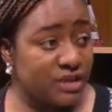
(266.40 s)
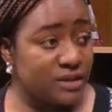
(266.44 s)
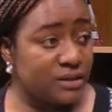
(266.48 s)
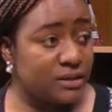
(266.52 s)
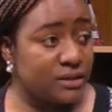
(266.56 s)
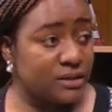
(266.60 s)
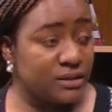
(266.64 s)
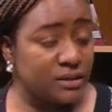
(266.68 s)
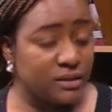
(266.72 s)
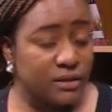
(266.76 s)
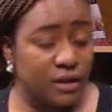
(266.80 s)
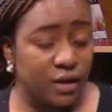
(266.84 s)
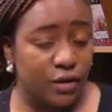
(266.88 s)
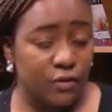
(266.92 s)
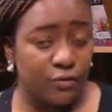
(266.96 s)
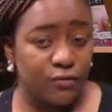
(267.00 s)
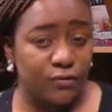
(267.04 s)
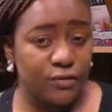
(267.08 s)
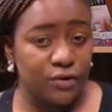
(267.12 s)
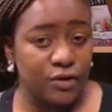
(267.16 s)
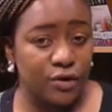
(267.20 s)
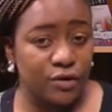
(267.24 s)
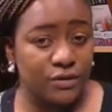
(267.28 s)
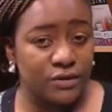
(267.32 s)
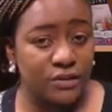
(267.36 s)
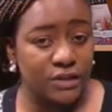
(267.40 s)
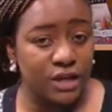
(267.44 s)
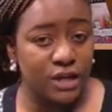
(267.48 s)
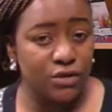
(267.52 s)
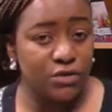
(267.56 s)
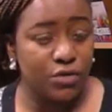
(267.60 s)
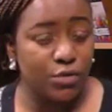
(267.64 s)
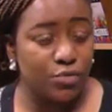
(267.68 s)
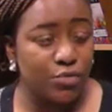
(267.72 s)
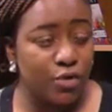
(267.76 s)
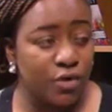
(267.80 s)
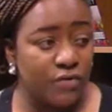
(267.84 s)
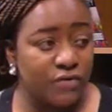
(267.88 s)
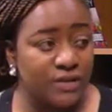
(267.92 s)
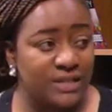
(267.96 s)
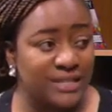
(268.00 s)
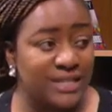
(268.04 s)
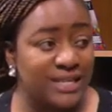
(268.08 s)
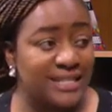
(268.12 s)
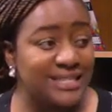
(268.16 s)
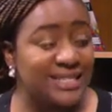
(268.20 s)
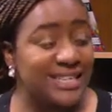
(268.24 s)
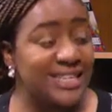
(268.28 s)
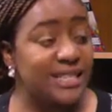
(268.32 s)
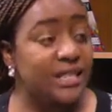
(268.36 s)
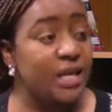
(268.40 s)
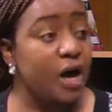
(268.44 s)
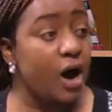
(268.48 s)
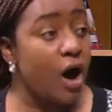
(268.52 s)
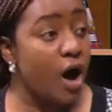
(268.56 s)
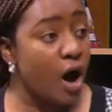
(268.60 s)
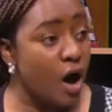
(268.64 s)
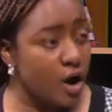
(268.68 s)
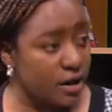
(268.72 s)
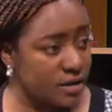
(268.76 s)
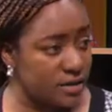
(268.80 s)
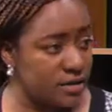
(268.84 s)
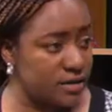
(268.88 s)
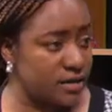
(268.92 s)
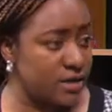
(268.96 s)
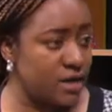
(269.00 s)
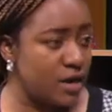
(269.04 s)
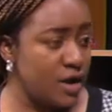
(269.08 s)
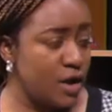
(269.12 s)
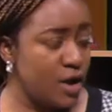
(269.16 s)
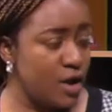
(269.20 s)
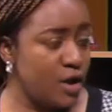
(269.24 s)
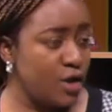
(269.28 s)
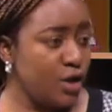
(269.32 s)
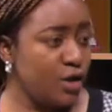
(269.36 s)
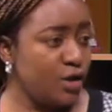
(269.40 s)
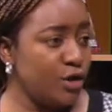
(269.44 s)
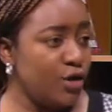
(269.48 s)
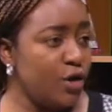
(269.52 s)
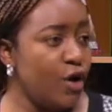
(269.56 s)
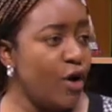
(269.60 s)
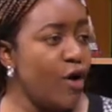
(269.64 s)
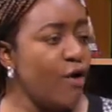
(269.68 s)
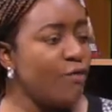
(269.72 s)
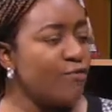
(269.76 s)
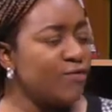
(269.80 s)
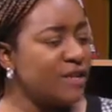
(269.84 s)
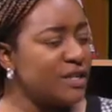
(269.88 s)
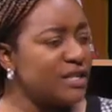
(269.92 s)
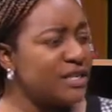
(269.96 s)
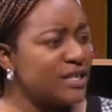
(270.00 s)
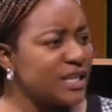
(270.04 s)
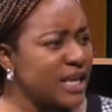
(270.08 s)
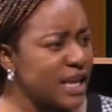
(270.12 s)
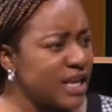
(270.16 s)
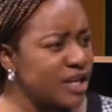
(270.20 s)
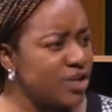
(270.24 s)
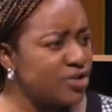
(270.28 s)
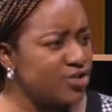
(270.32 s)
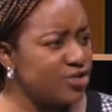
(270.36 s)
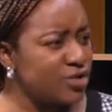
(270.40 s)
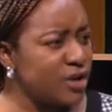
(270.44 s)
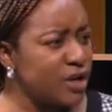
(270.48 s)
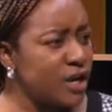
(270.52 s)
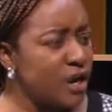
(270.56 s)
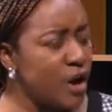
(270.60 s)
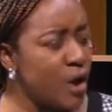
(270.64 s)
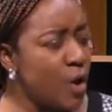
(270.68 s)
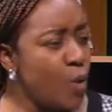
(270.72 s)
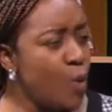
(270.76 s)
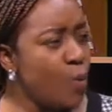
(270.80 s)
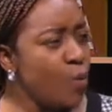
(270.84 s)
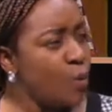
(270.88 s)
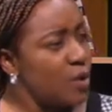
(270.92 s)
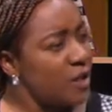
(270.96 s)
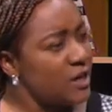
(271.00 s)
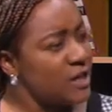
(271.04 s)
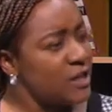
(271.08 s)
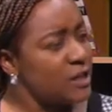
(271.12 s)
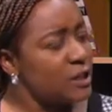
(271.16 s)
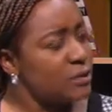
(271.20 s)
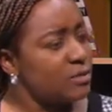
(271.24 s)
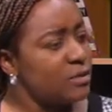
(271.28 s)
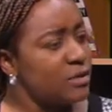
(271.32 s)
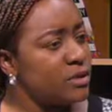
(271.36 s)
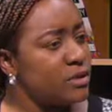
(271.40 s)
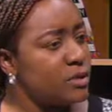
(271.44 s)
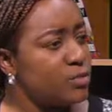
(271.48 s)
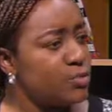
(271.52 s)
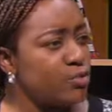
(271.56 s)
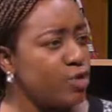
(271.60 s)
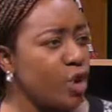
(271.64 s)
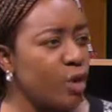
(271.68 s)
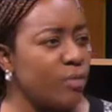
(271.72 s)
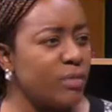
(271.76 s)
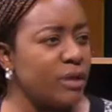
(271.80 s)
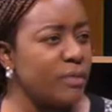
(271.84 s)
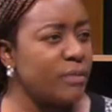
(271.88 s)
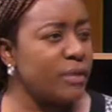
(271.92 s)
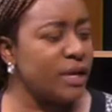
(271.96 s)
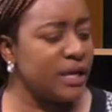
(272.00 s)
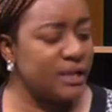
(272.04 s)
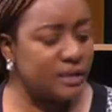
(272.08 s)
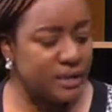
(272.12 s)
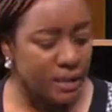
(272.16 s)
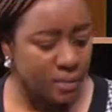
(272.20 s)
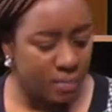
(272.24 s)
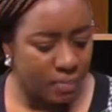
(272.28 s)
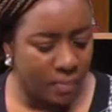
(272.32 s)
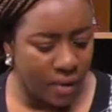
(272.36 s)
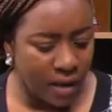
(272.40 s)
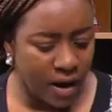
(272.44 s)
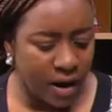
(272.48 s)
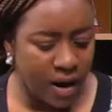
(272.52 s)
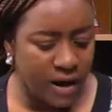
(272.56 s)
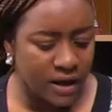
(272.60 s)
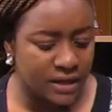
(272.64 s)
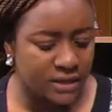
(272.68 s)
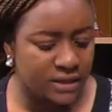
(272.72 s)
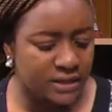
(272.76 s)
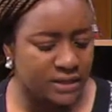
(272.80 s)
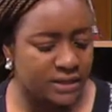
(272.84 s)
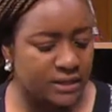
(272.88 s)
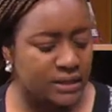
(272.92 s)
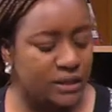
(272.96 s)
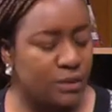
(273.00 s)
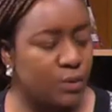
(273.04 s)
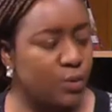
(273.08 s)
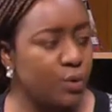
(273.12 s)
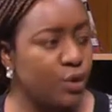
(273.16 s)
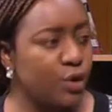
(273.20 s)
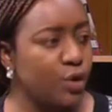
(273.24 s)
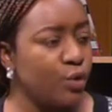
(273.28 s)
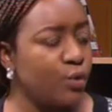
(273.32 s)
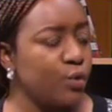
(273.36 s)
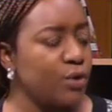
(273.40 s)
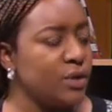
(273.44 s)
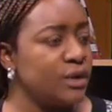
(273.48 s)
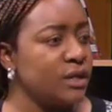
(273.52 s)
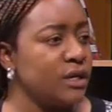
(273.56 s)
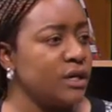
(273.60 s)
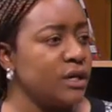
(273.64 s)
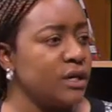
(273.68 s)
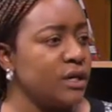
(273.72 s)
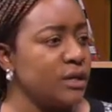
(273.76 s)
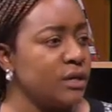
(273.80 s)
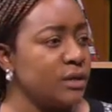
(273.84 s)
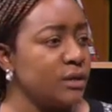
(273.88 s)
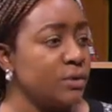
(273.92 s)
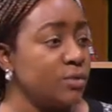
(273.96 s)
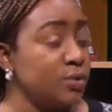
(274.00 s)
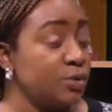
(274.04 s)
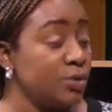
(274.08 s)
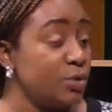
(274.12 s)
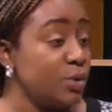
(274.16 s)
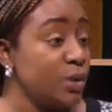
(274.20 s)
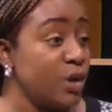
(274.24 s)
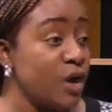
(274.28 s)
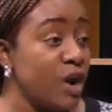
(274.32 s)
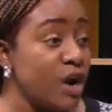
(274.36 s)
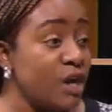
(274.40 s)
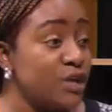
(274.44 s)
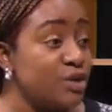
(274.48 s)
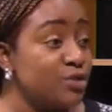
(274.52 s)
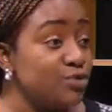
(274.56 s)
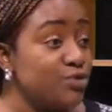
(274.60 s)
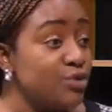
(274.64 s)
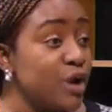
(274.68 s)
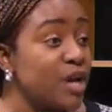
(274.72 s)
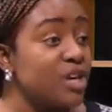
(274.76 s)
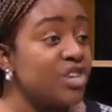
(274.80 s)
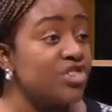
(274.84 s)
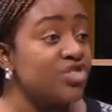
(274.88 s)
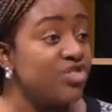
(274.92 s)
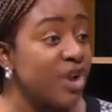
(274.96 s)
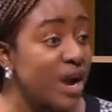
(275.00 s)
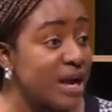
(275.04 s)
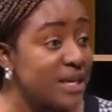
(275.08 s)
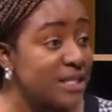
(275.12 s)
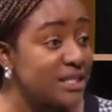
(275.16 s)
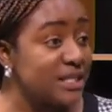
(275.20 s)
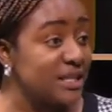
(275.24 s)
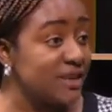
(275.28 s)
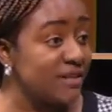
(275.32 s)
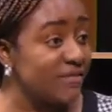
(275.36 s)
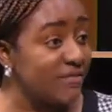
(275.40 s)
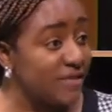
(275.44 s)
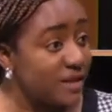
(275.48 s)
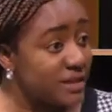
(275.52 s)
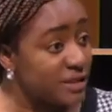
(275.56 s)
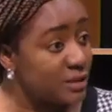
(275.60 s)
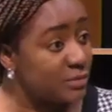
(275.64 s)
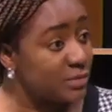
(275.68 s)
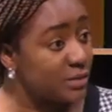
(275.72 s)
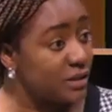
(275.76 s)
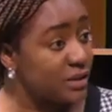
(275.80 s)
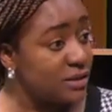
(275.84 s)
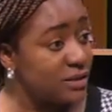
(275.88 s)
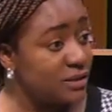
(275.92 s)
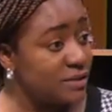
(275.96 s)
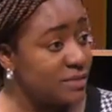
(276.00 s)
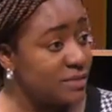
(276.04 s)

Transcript: itself, Central Province is in the heart, of this country. What has been the problem in the past, with regards to attracting investment?